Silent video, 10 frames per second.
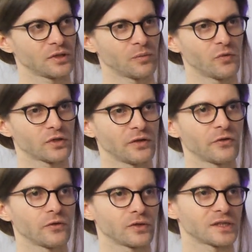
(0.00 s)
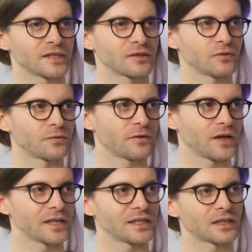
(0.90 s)
the more difficult is it to
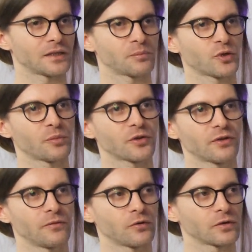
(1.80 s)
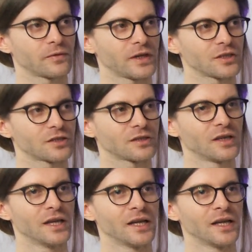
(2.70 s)
find the proper reward function.